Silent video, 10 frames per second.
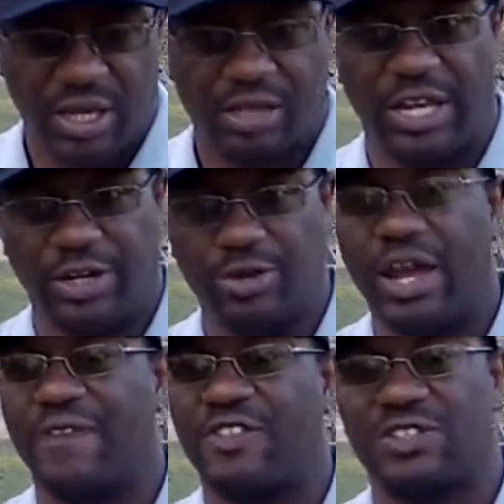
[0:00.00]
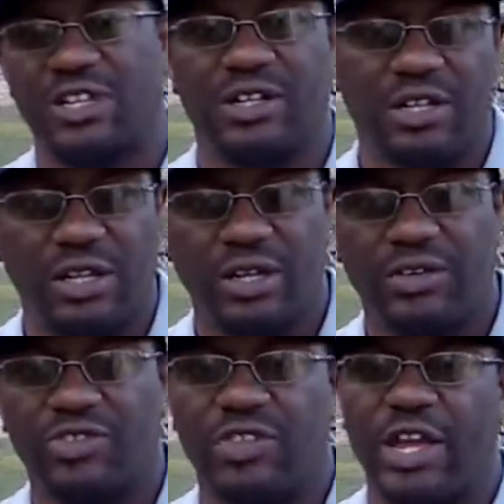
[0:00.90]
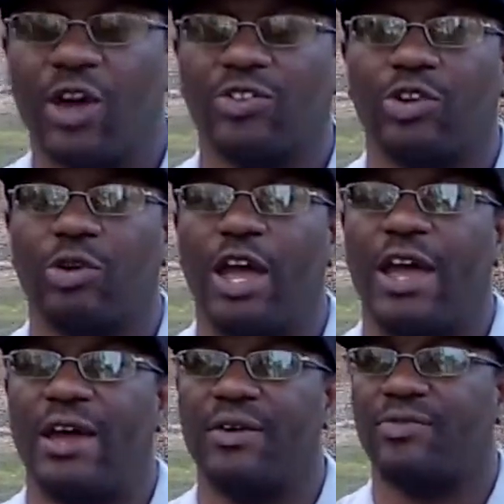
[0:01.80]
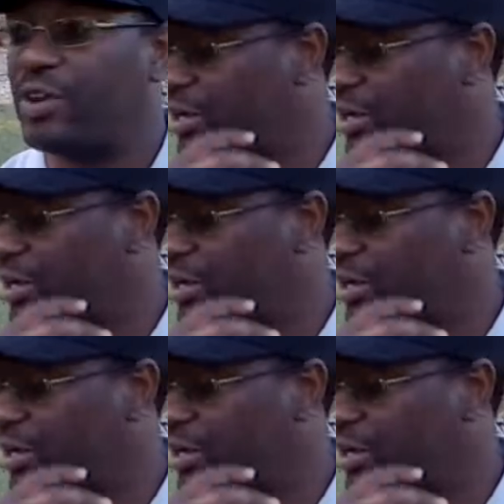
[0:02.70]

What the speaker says: They do have the sun gloves. They also have